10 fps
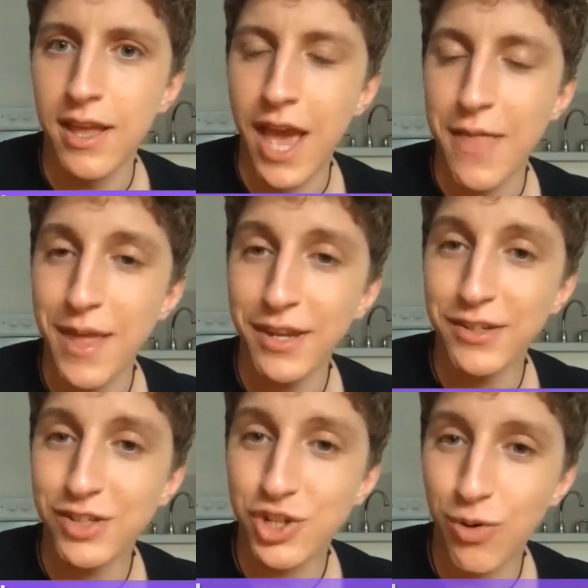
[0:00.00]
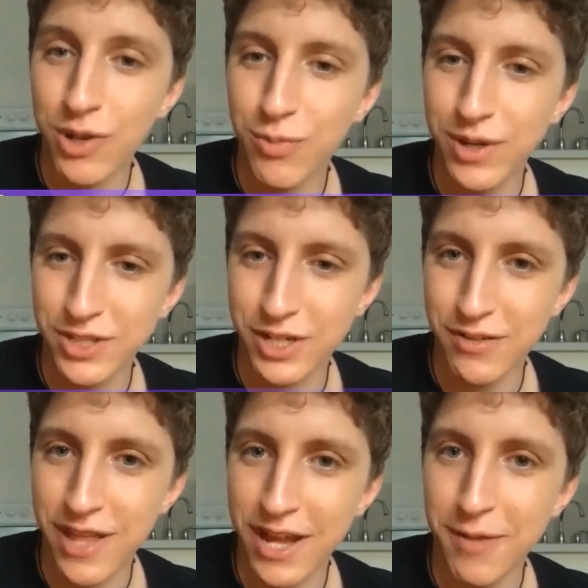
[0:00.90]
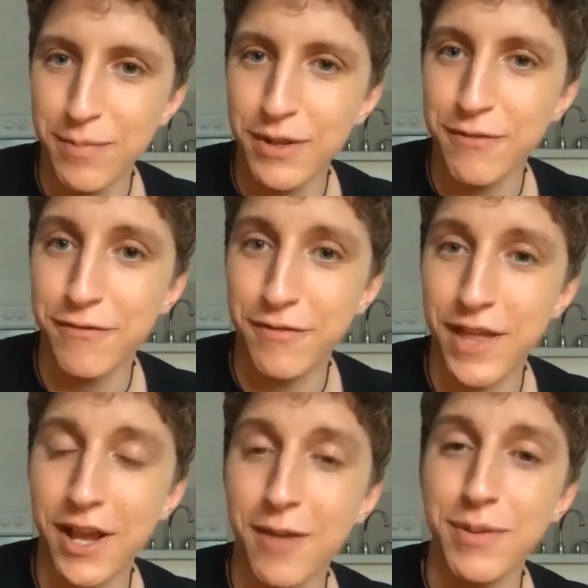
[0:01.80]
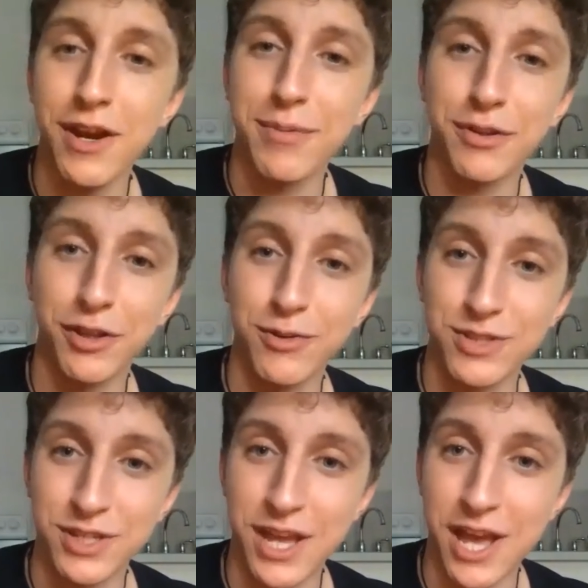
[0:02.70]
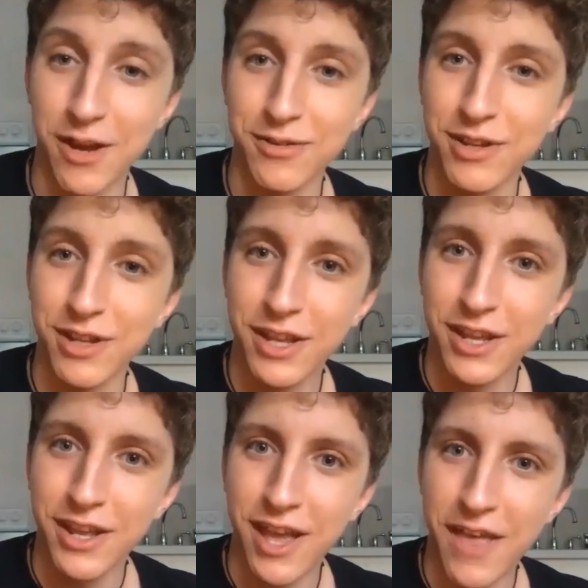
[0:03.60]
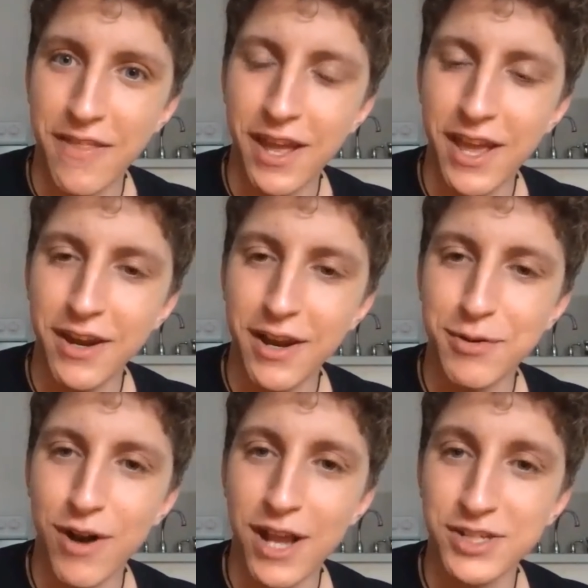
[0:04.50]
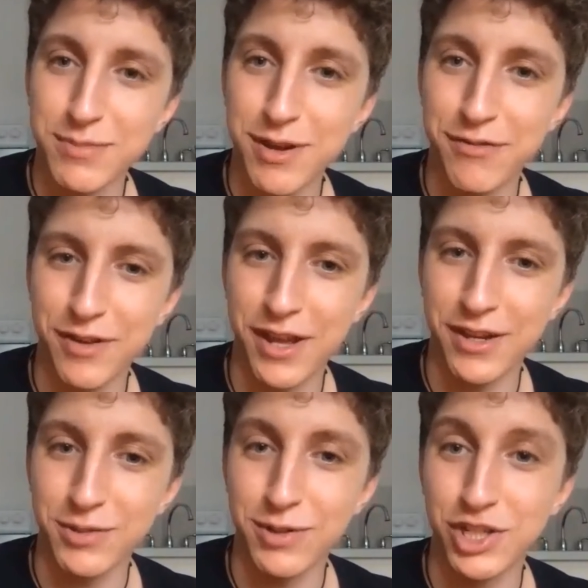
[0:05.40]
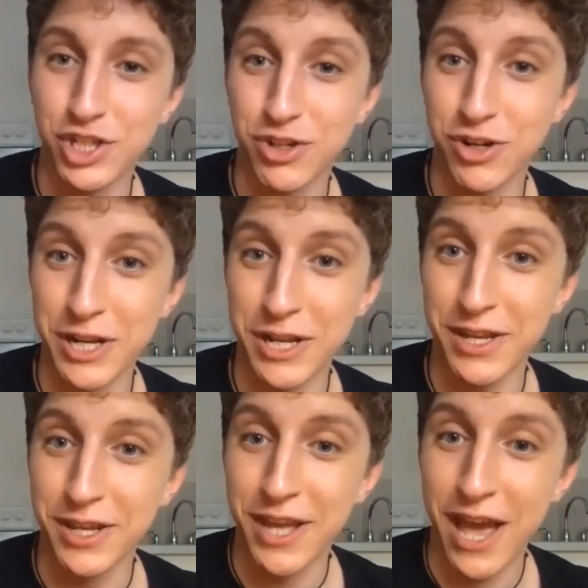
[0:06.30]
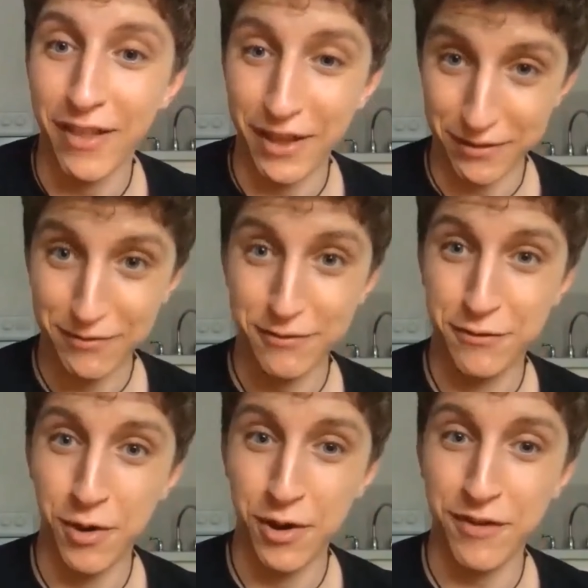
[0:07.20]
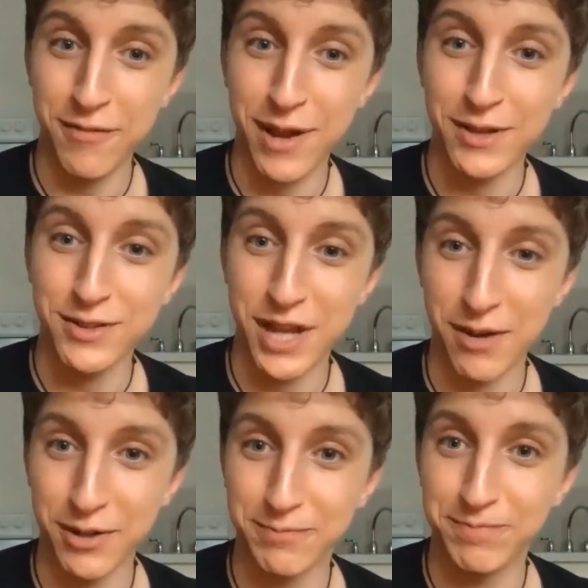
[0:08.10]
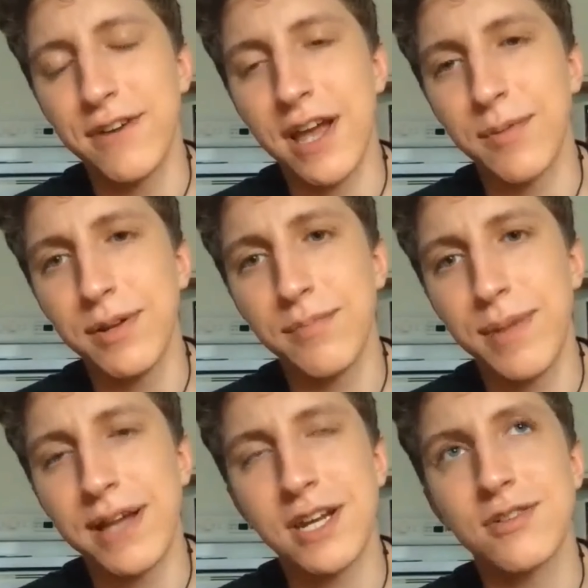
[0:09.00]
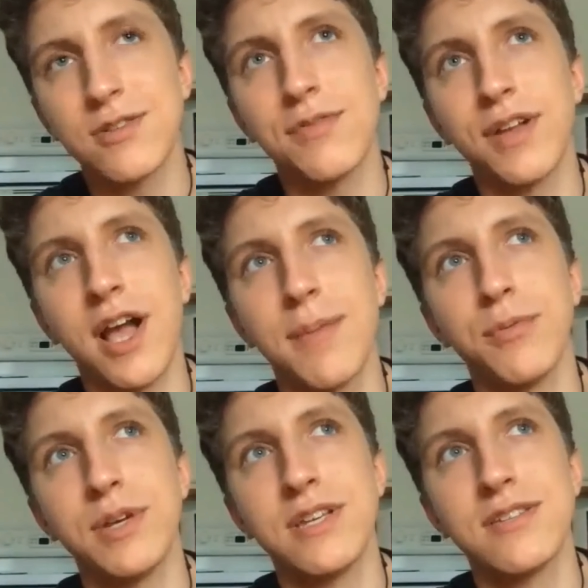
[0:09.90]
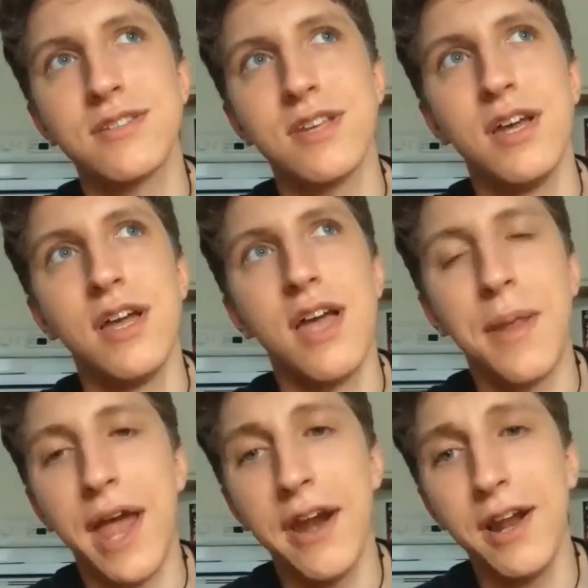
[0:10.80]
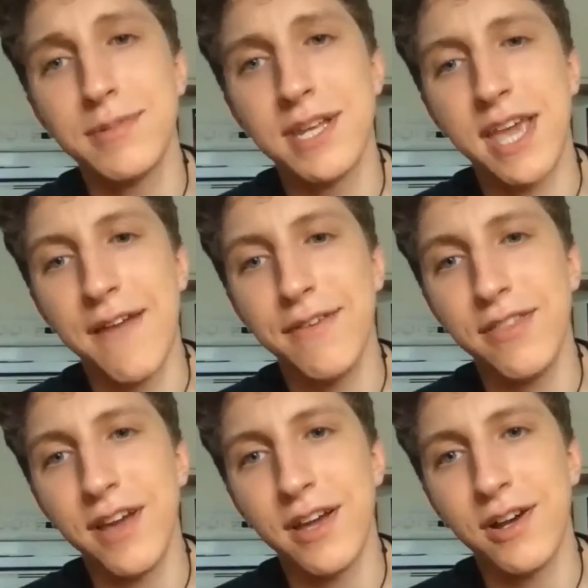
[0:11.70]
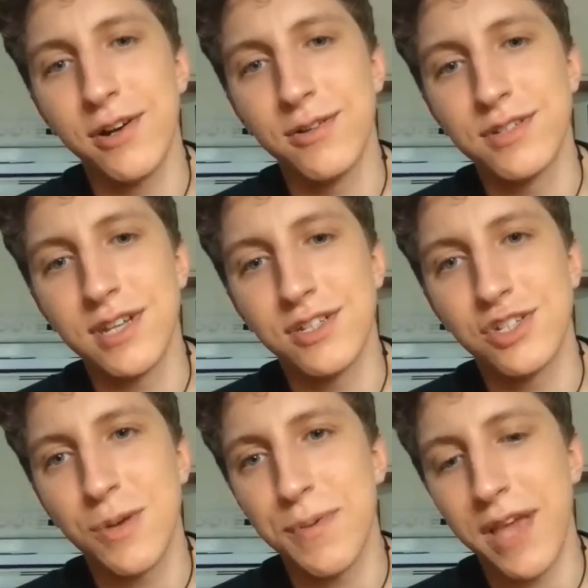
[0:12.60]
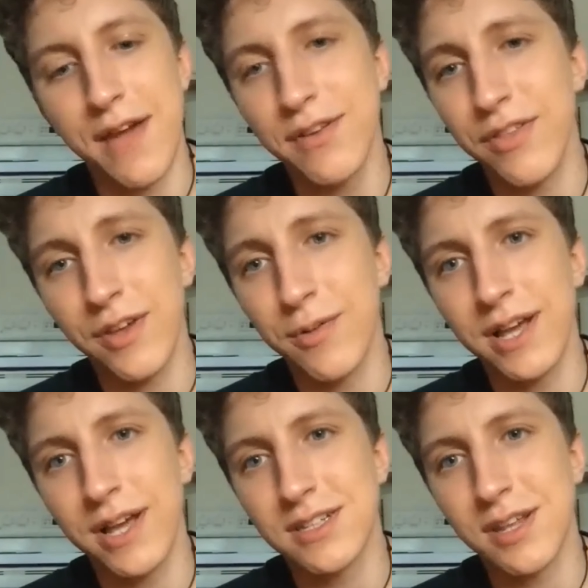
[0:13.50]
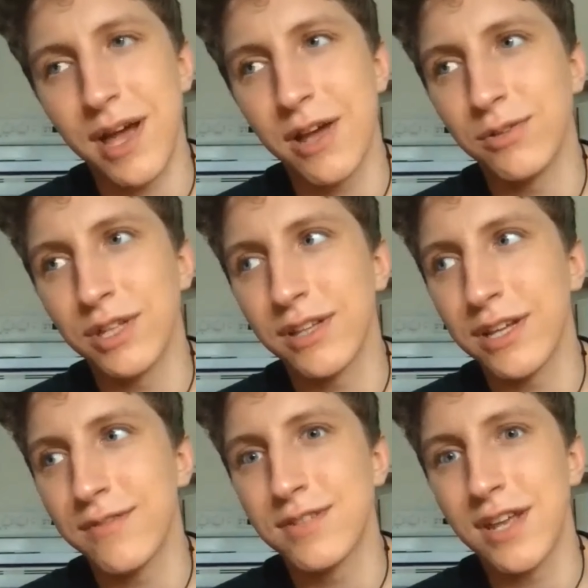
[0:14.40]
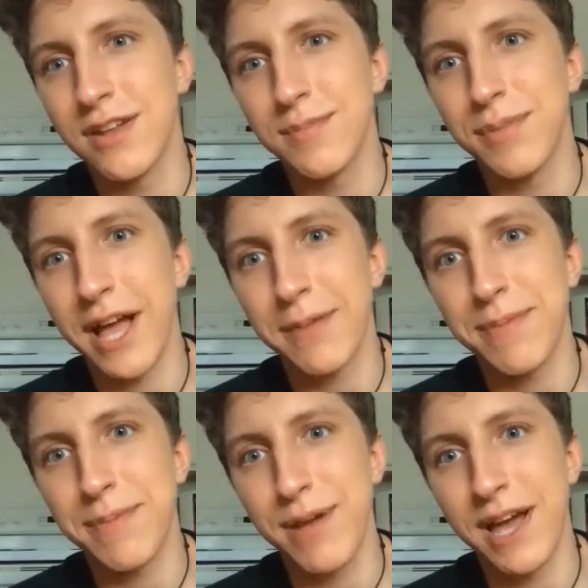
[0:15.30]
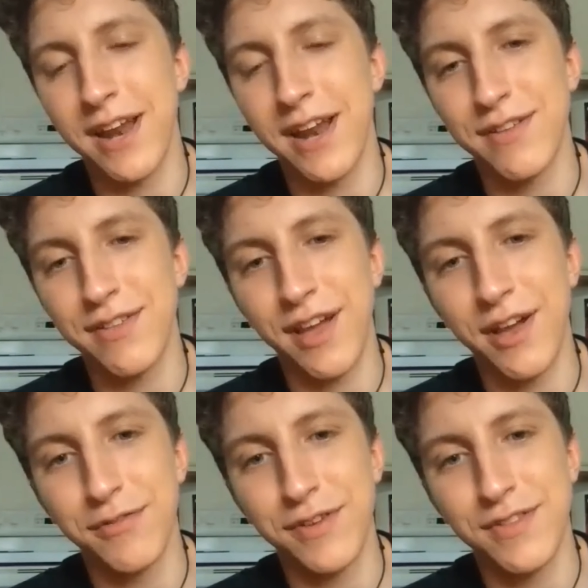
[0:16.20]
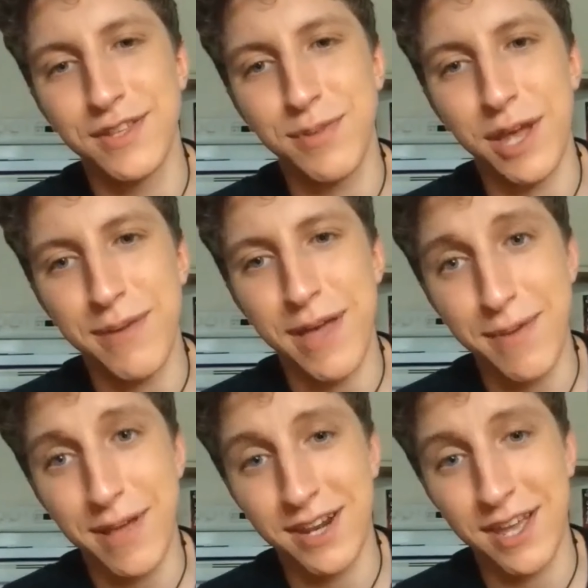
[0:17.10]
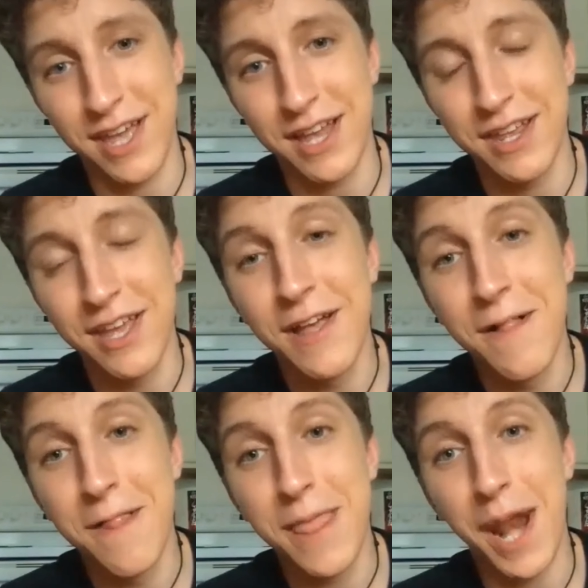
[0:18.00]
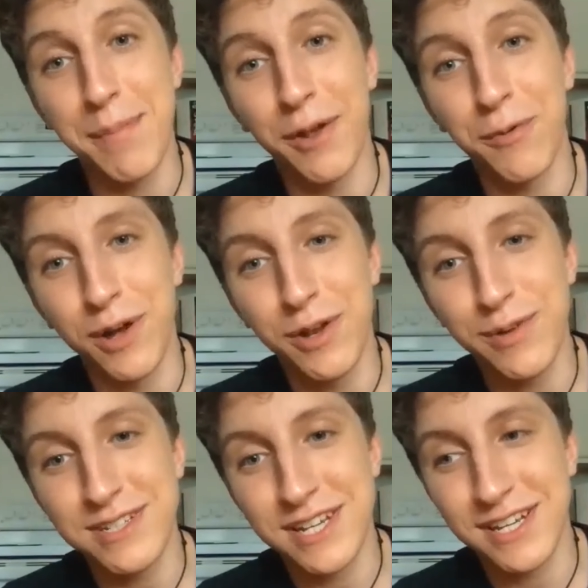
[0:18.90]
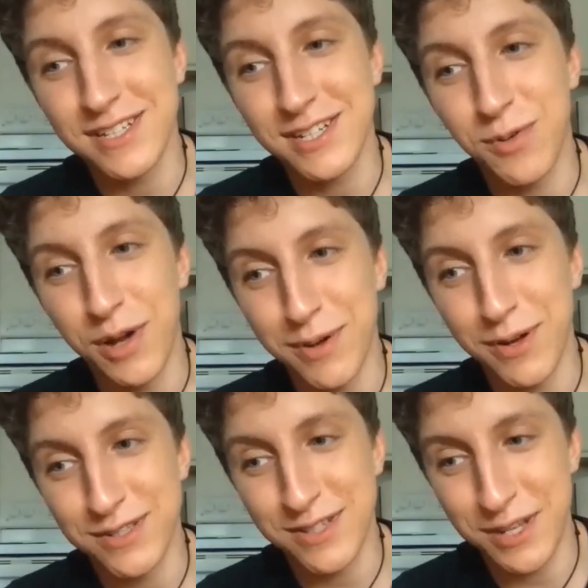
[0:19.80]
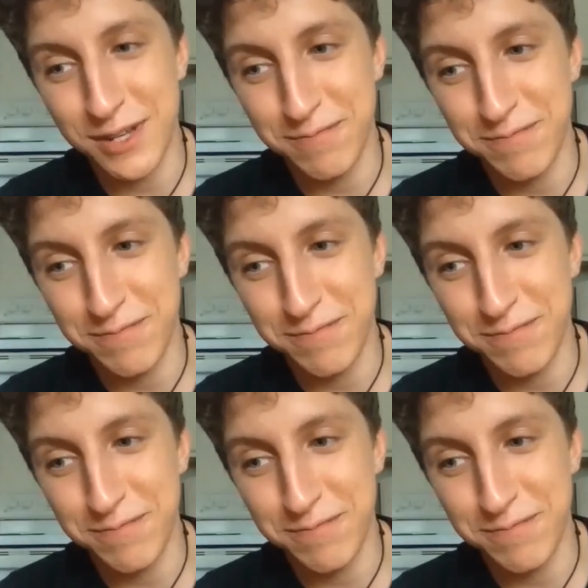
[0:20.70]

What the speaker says: And then in Detroit winter, that company ended up closing down. And then I ended up crashing my van into a tree at like 45 miles an hour. I went back to Arizona for like a couple weeks. And then I ended up taking everything I owned and stripping everything away so that I only lived in a black backpack, and everything I owned fit in this black backpack that I had. And I bought a one-way ticket to Guatemala City